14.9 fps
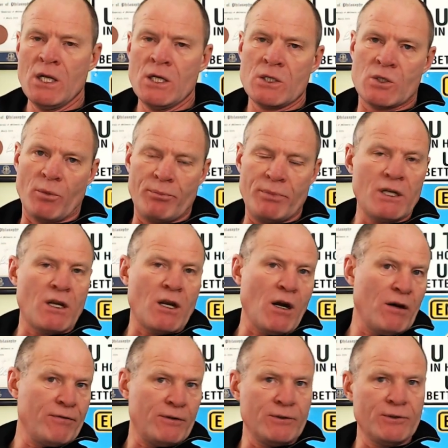So be
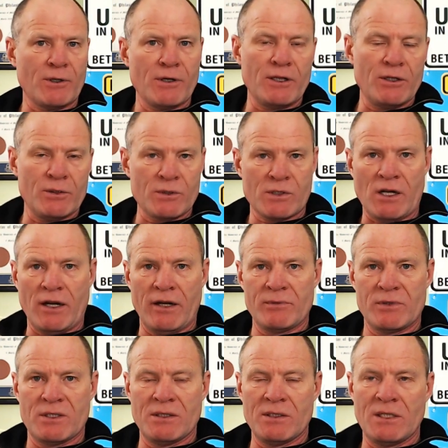careful during those
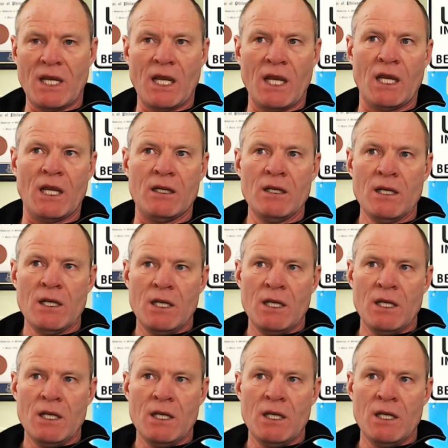times of the day